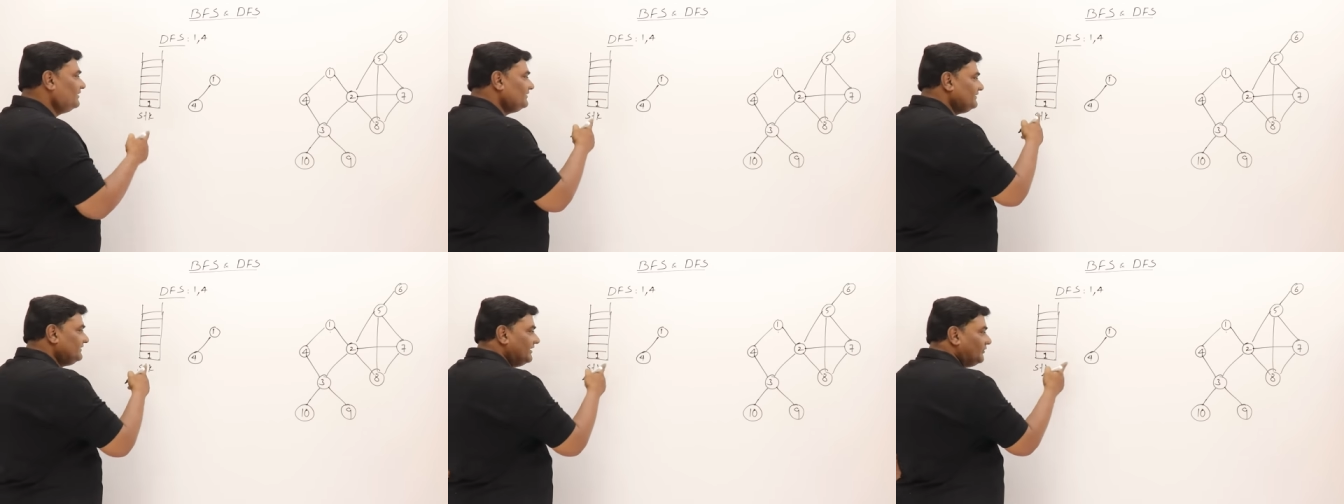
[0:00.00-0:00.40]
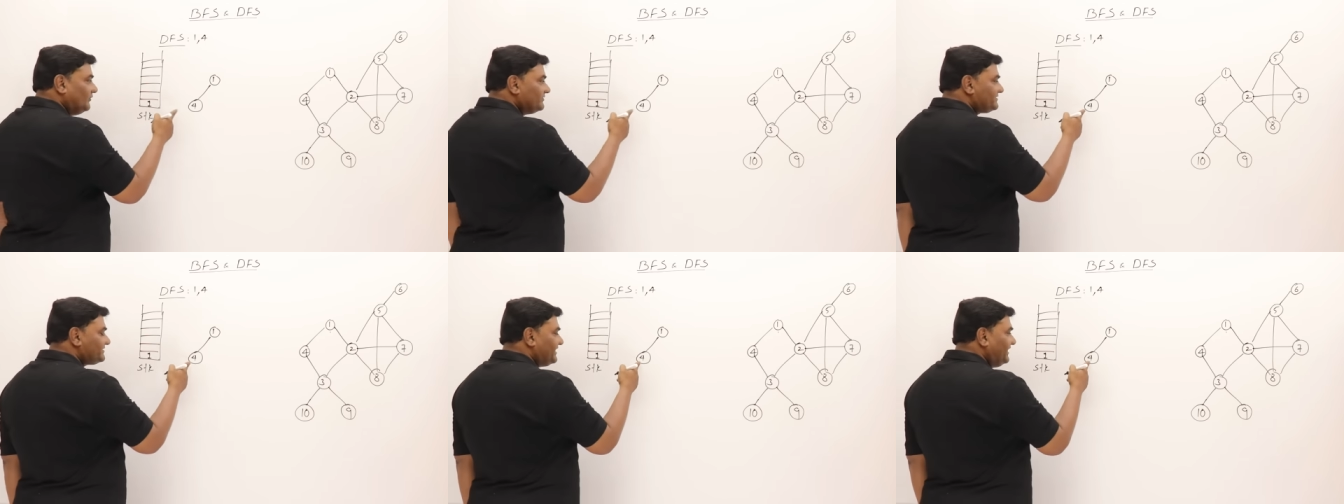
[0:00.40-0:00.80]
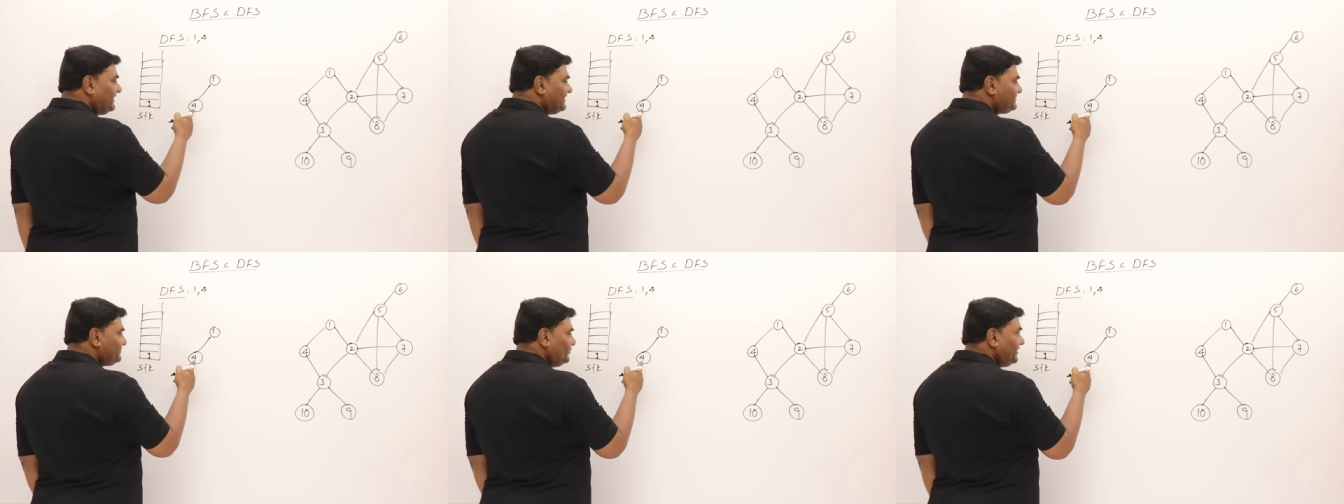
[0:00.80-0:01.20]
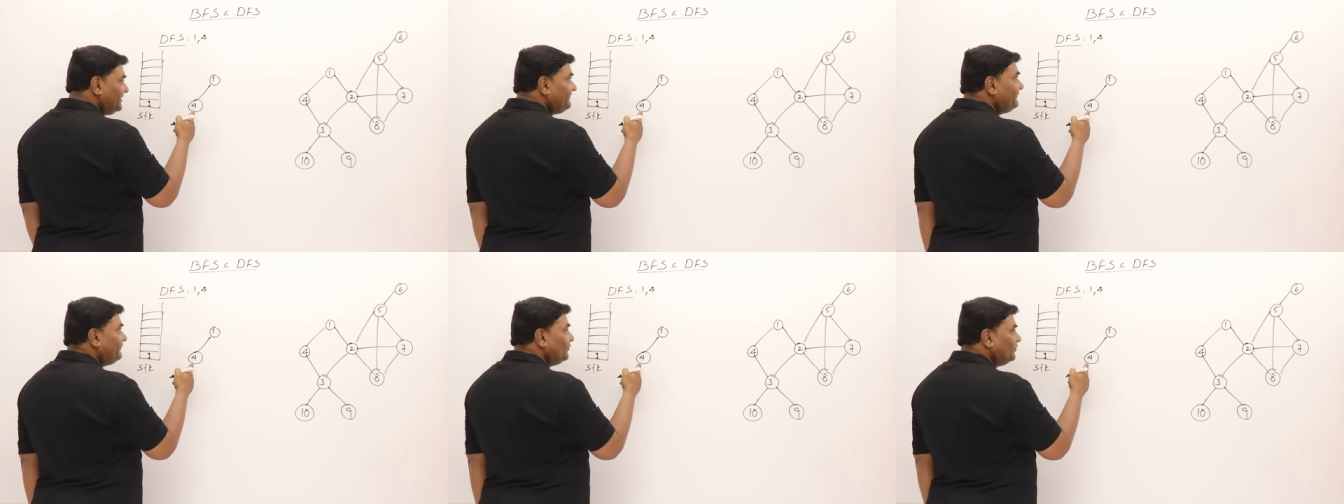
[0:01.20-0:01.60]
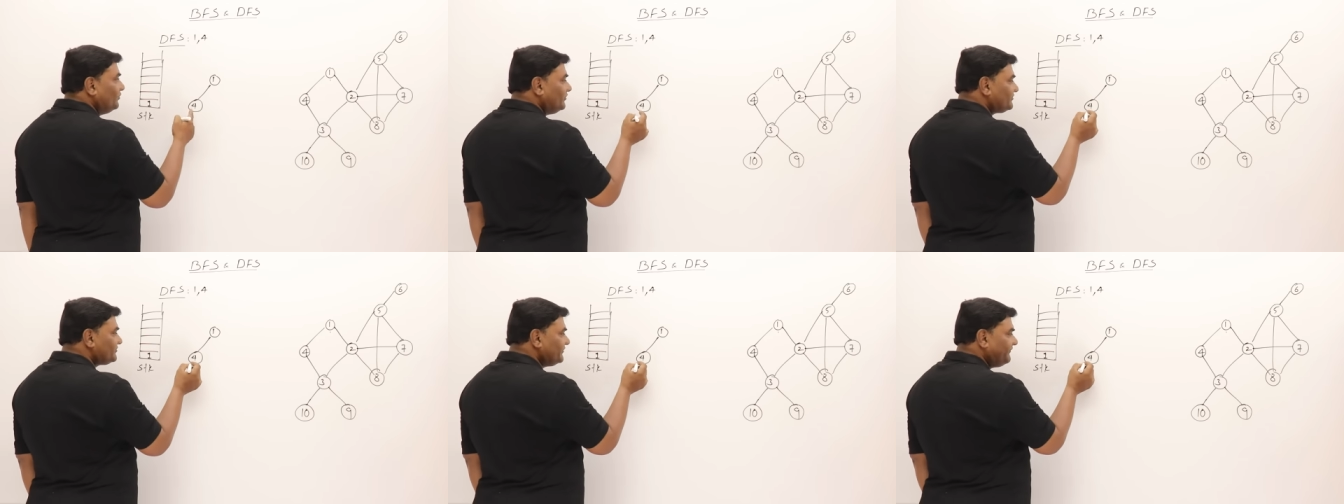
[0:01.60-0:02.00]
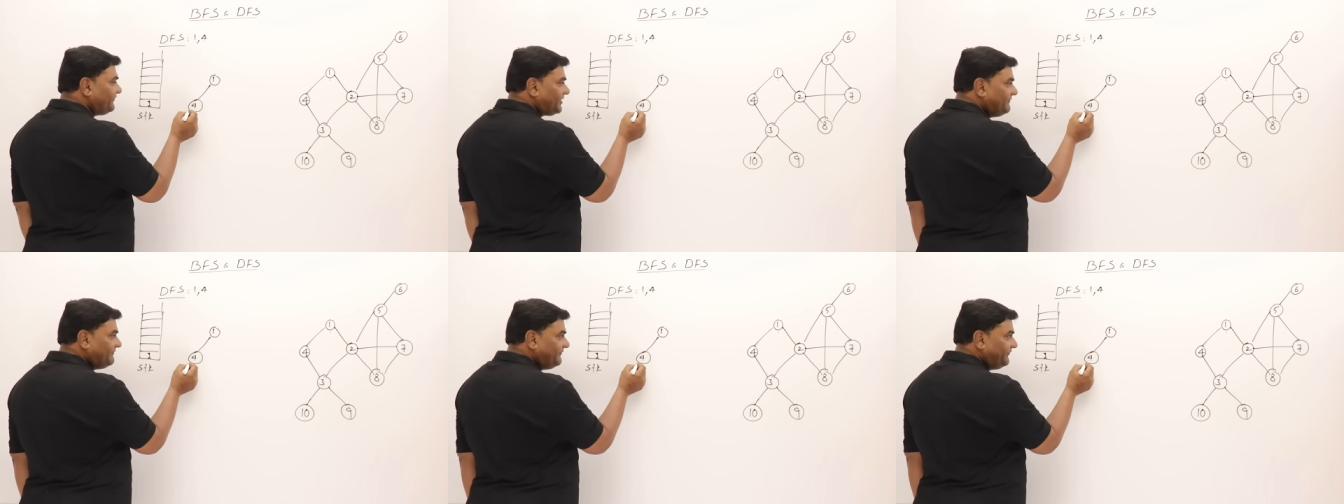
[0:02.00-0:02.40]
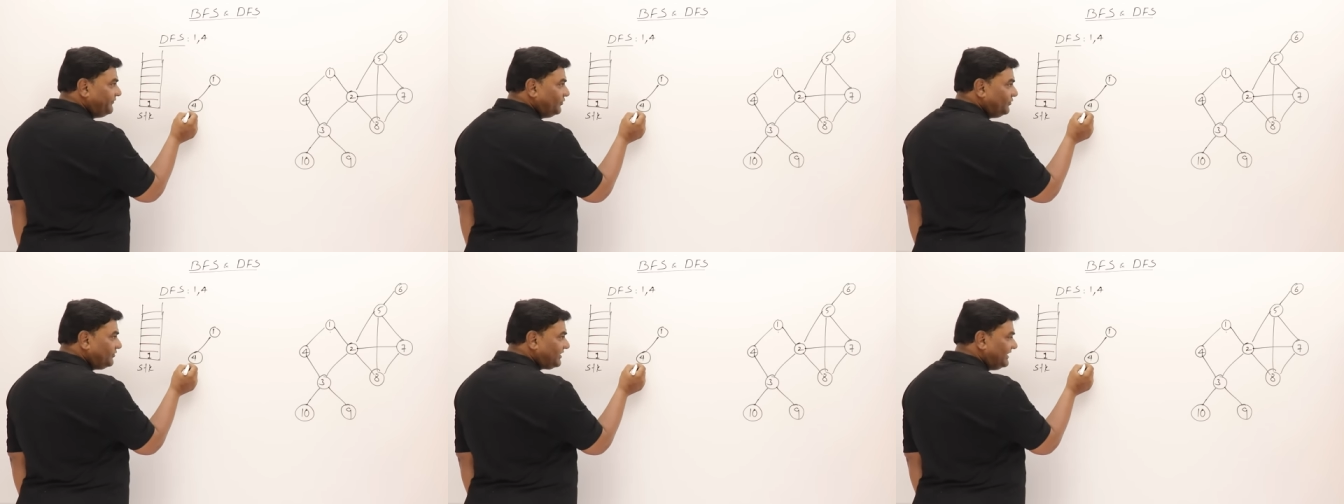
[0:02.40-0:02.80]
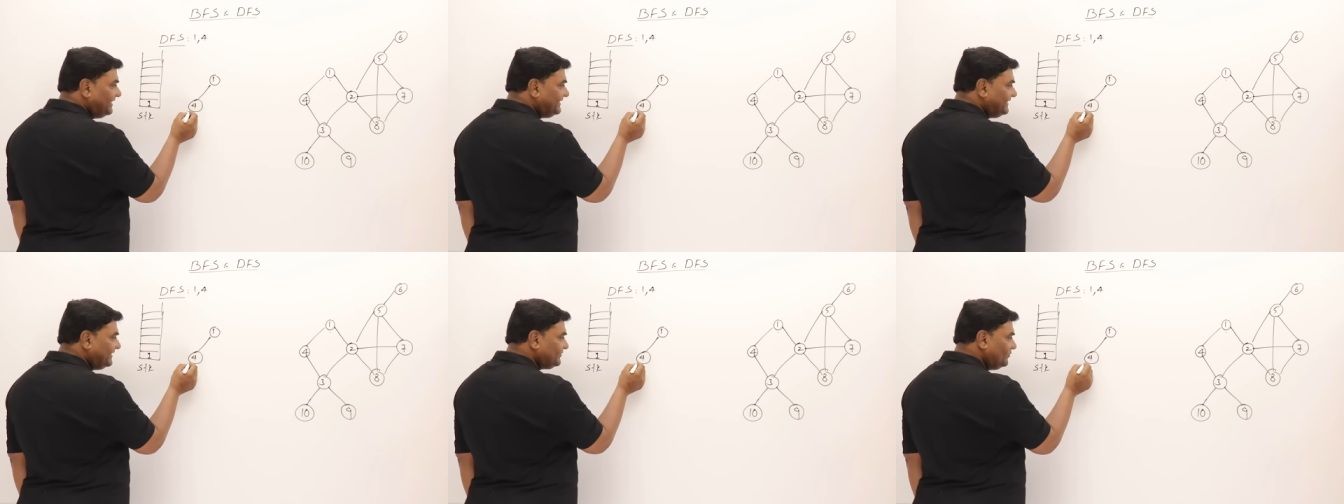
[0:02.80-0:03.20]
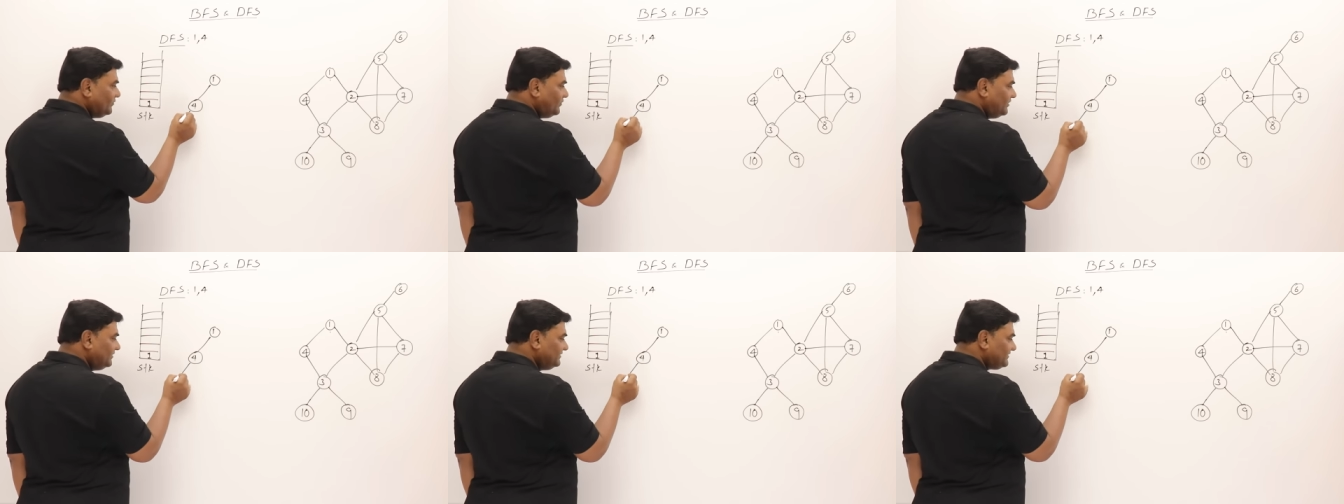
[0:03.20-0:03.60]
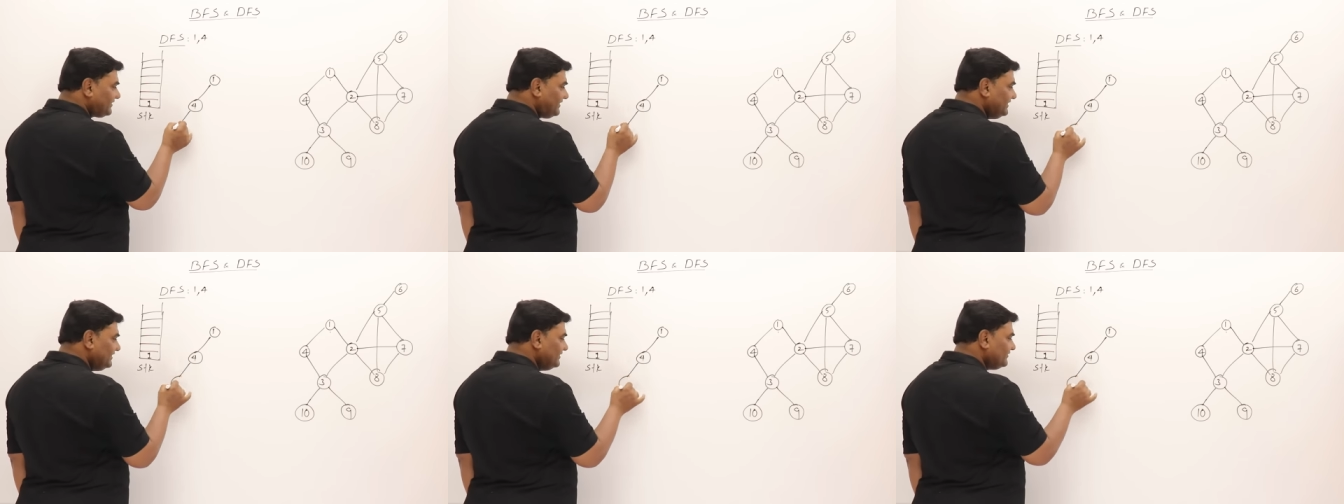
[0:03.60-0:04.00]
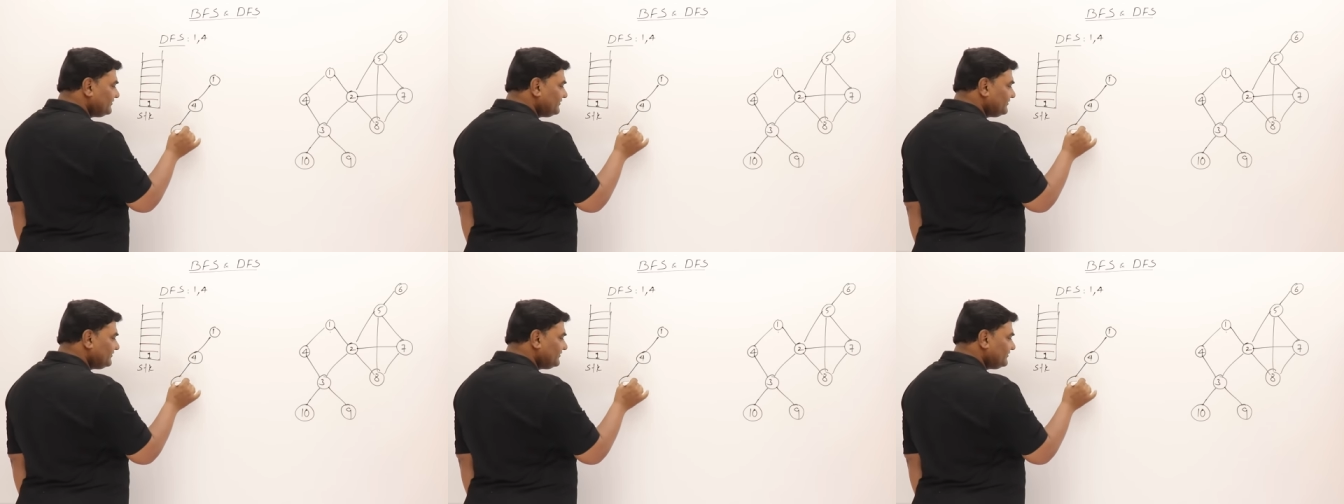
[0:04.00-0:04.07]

Now start exploring 4. So from 4 I can go on 3.